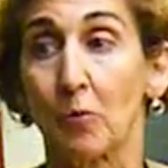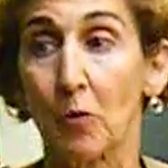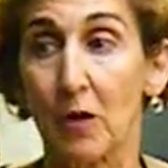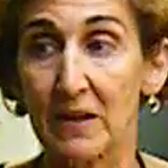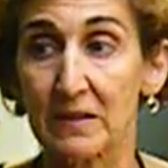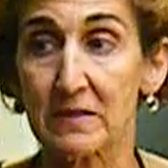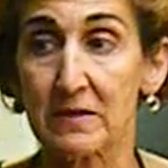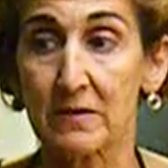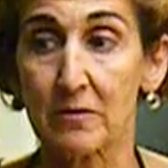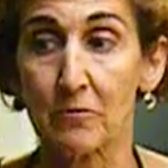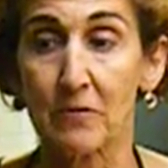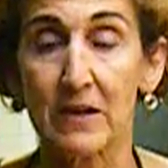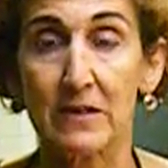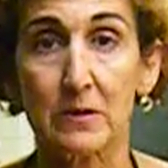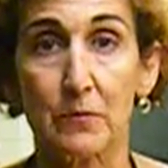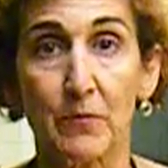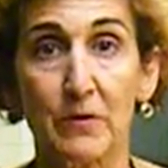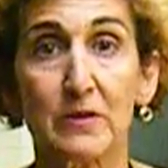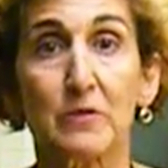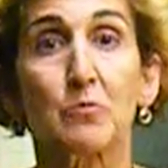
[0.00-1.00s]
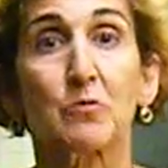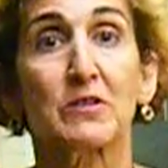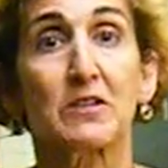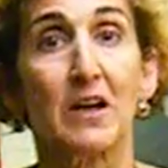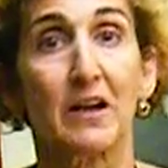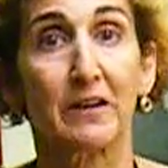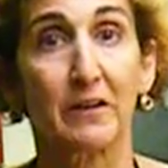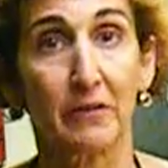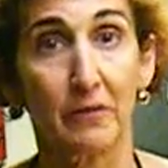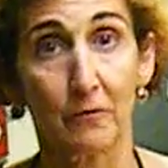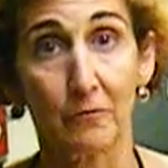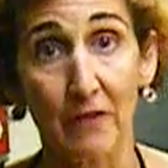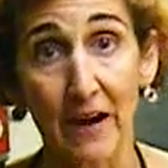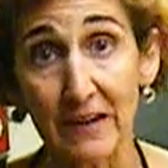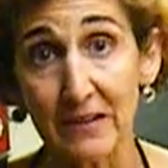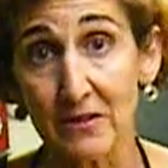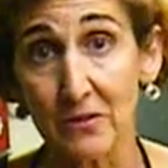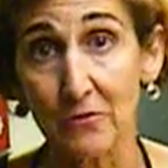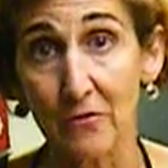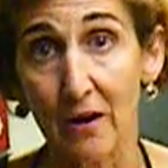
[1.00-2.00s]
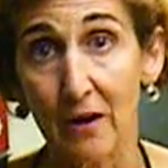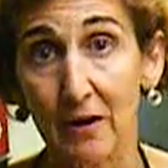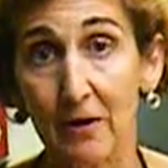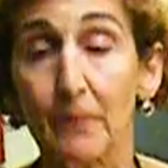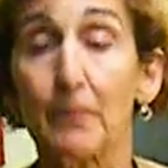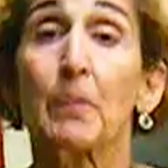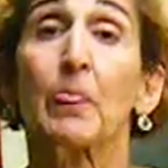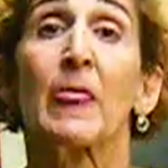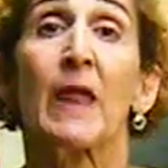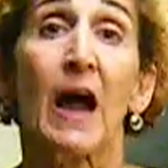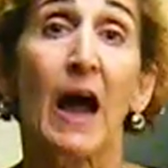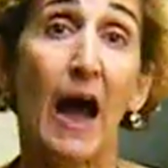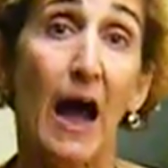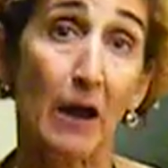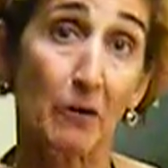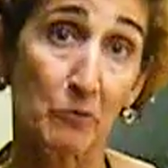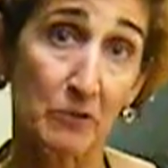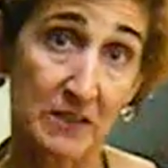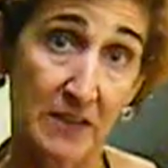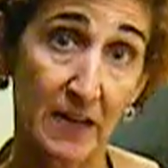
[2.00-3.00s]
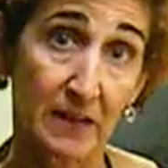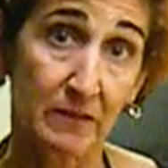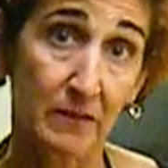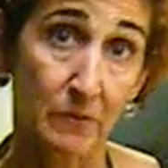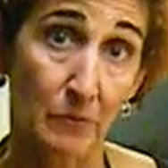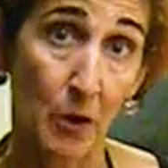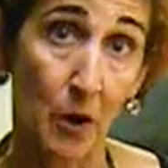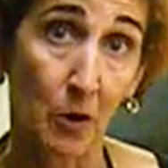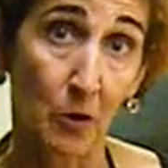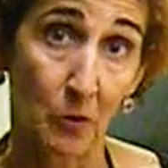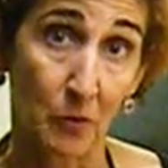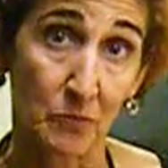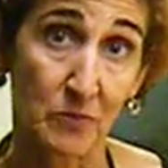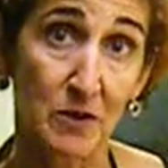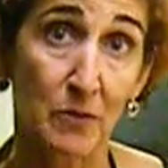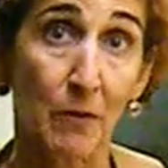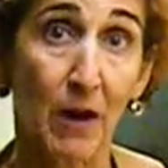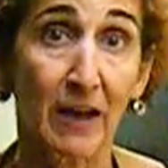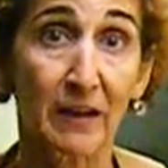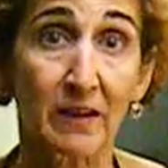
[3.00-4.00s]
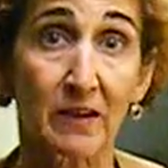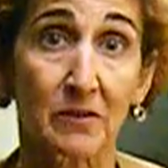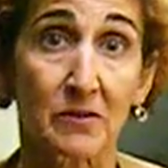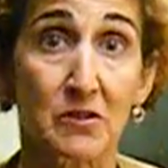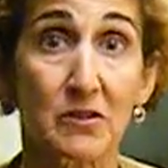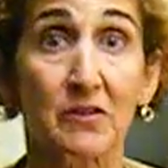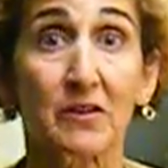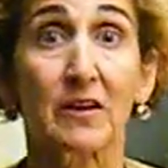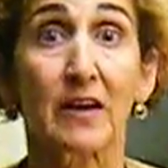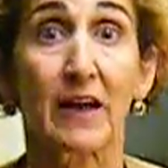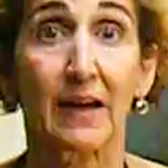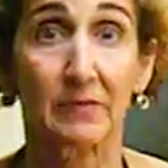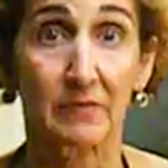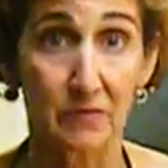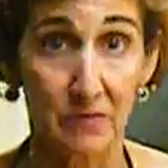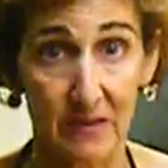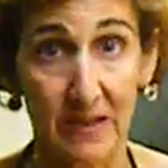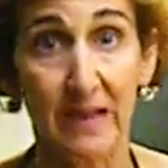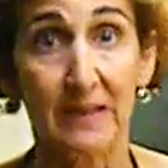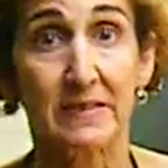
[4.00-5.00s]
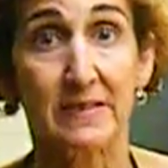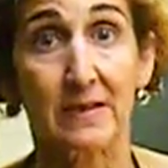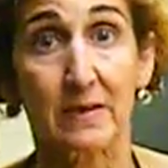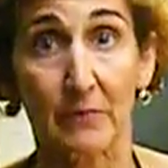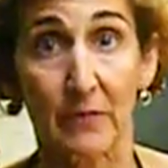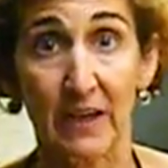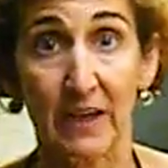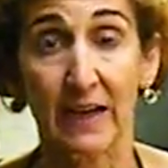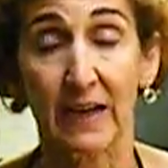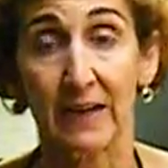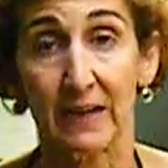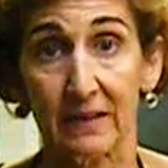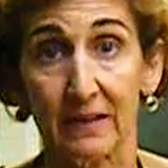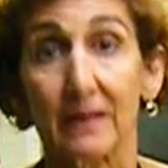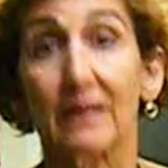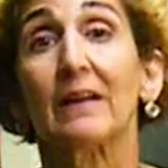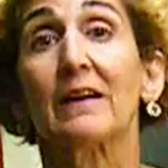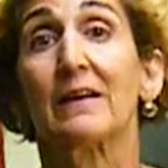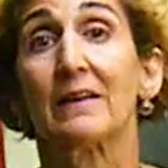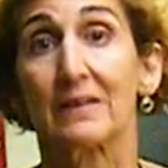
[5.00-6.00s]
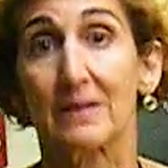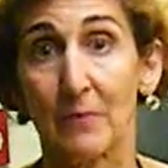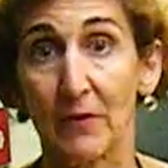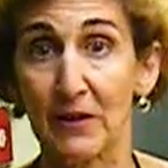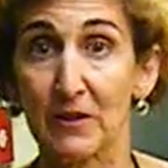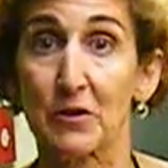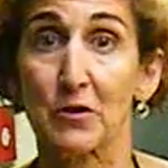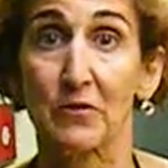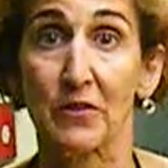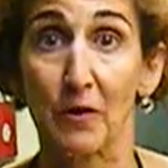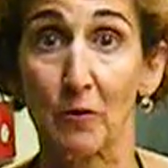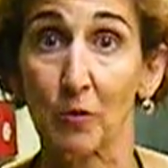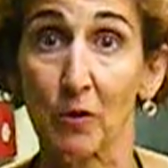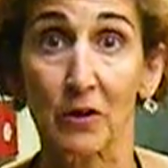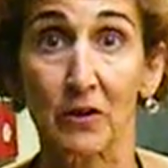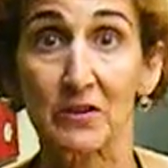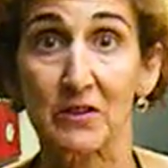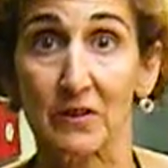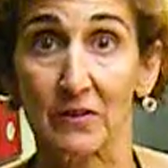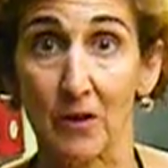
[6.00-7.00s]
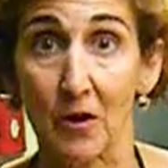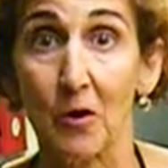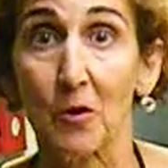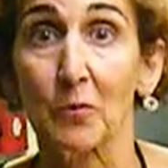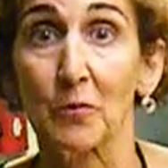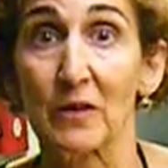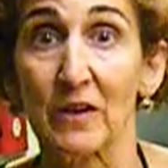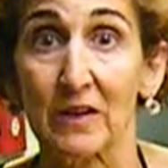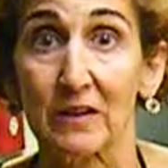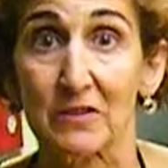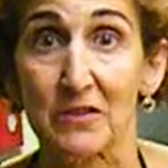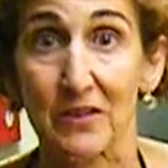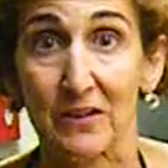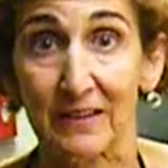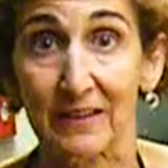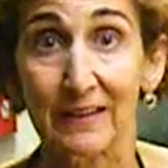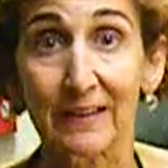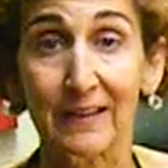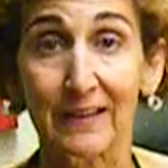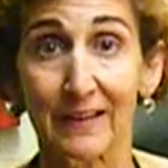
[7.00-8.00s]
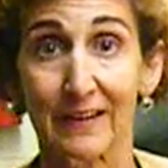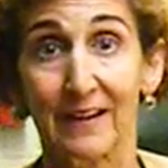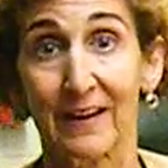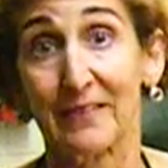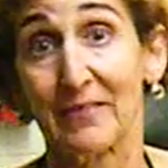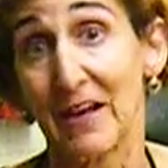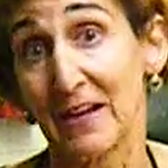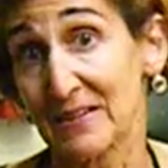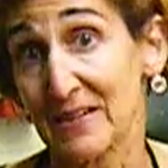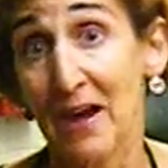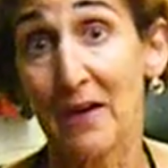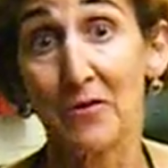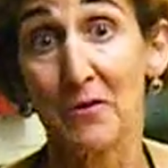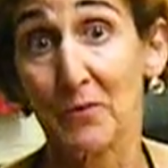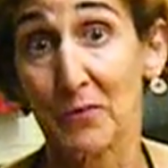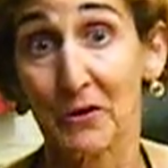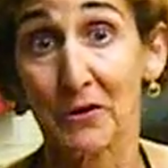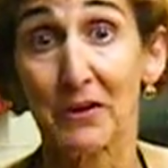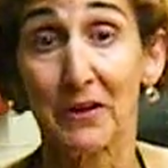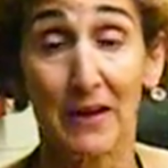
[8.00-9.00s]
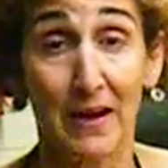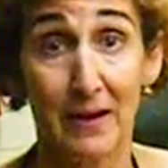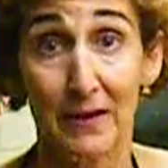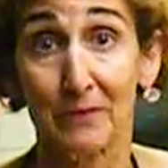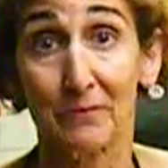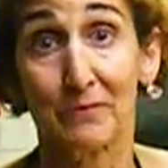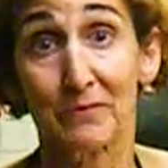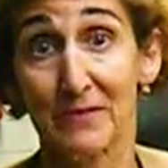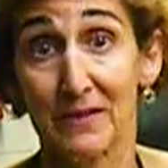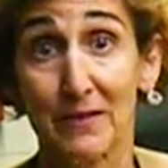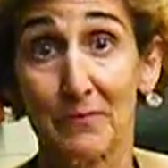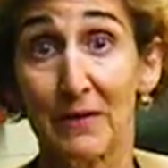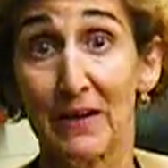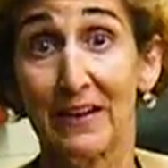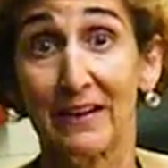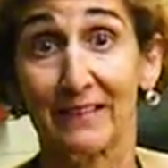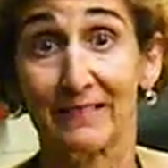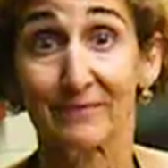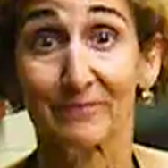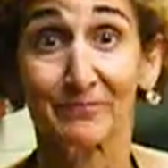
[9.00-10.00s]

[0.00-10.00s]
Once the recipes were done in the restaurant, I would take them home to my kitchen and test them again to make sure they worked in a home kitchen. And that's how the book came to be.